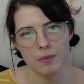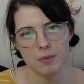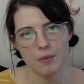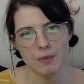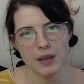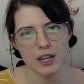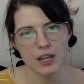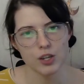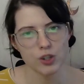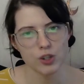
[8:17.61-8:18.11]

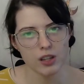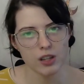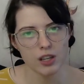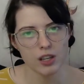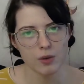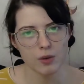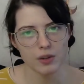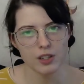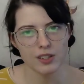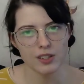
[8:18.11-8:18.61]
make sure that
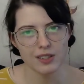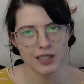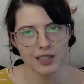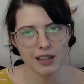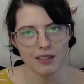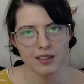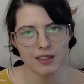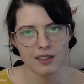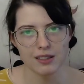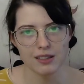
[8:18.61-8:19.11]
you
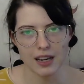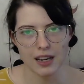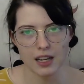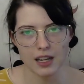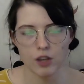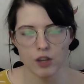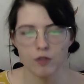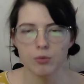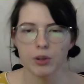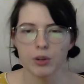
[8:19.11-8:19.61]
understand the
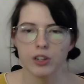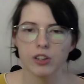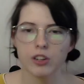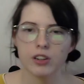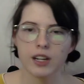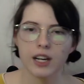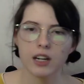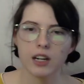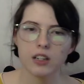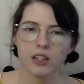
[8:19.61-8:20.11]
setting you put your
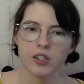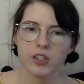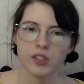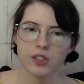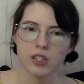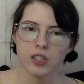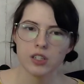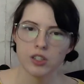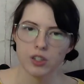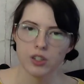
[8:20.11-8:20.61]
characters
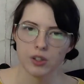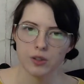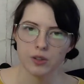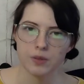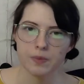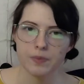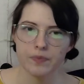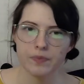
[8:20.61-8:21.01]
into.